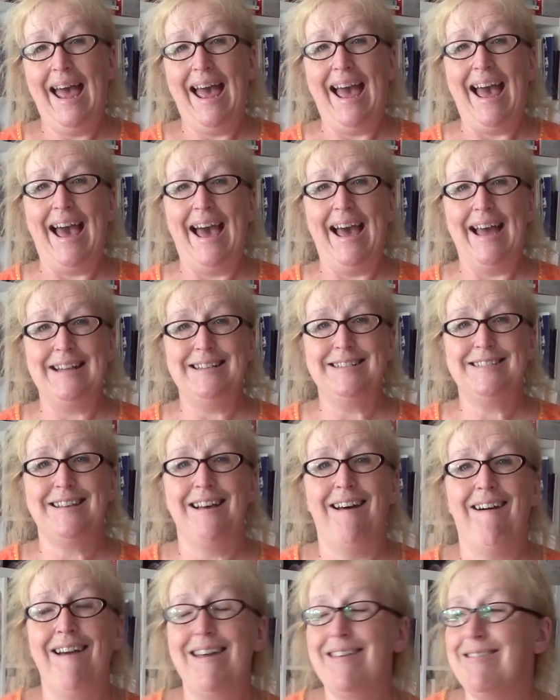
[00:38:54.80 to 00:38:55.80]
And
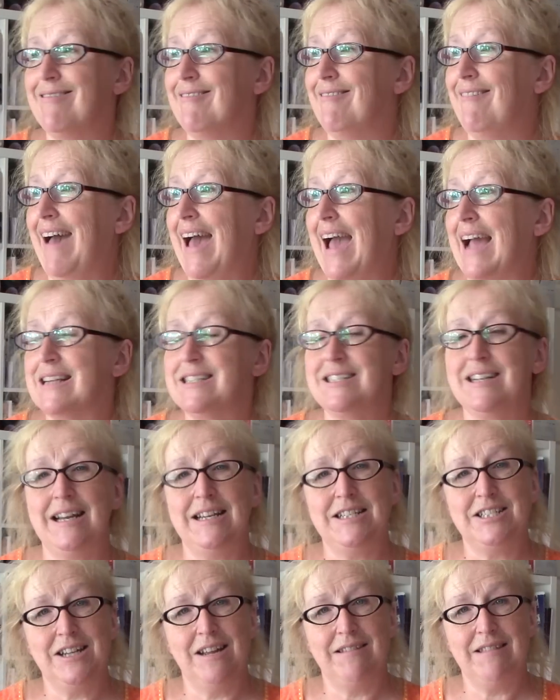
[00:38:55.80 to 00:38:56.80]
I thought, actually,
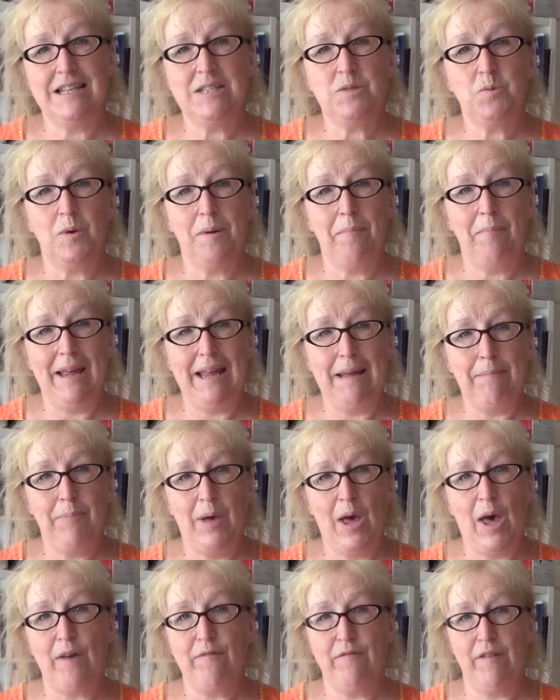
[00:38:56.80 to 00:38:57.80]
do you know, this would be
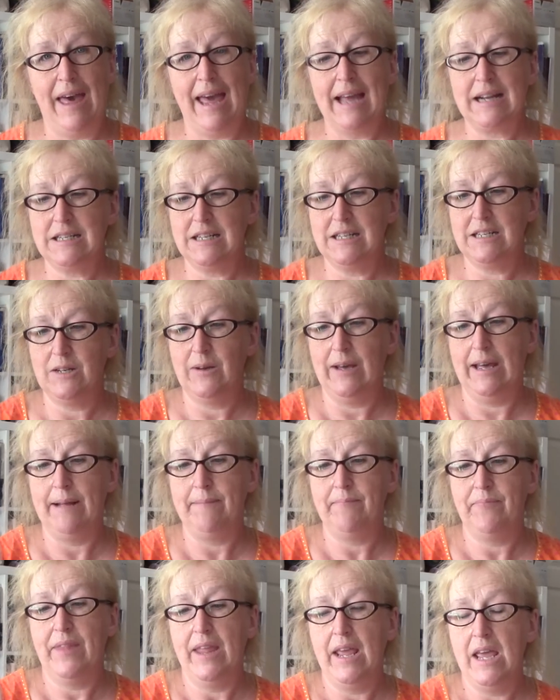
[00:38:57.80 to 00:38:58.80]
perfect to do it.
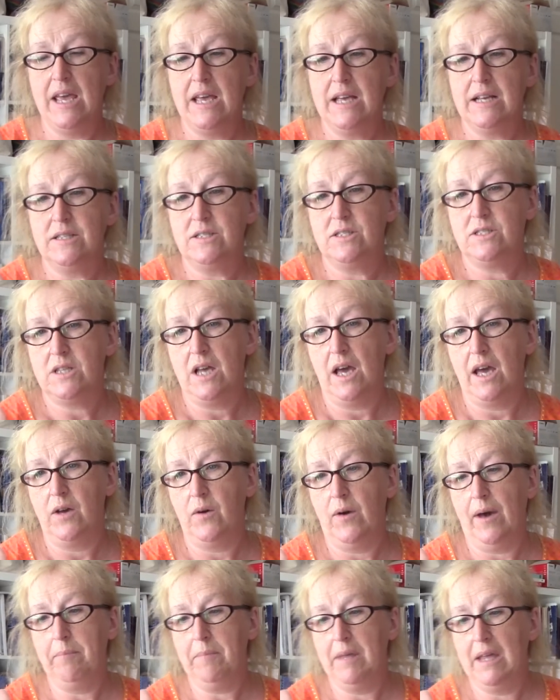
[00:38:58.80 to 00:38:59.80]

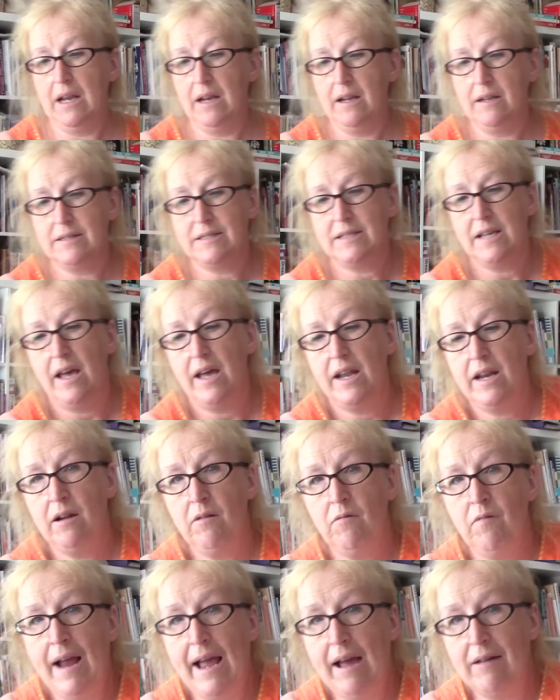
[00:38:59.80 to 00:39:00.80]
So I'm going to turn it
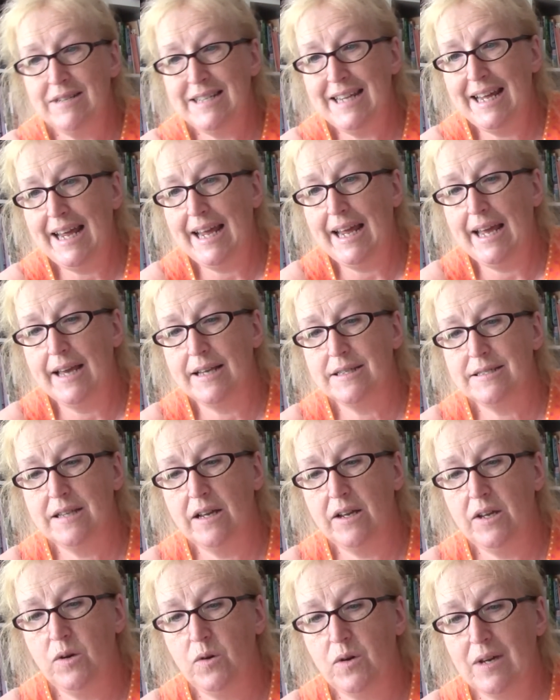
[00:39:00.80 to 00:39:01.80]
around here so
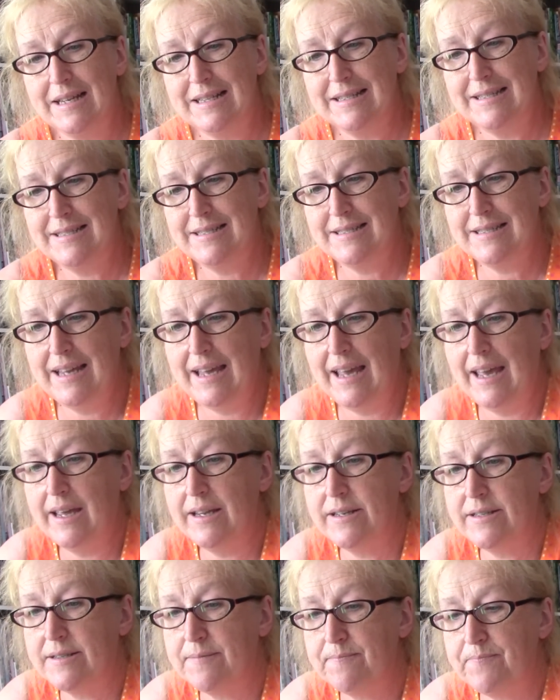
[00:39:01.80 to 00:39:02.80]
you can see
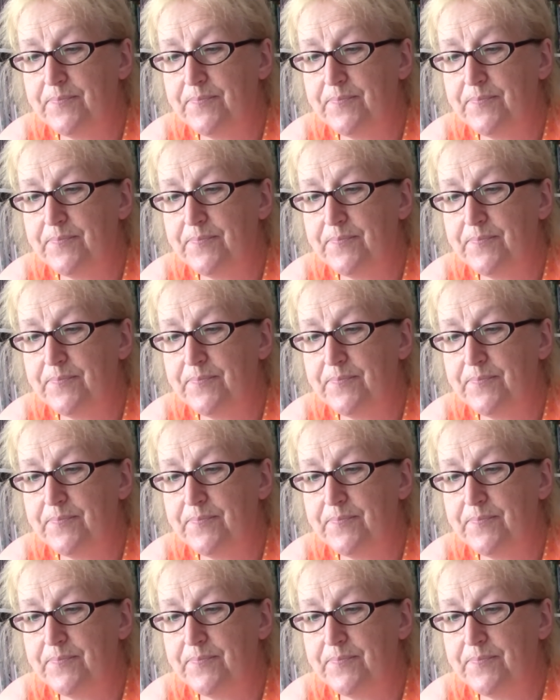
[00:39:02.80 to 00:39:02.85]
it.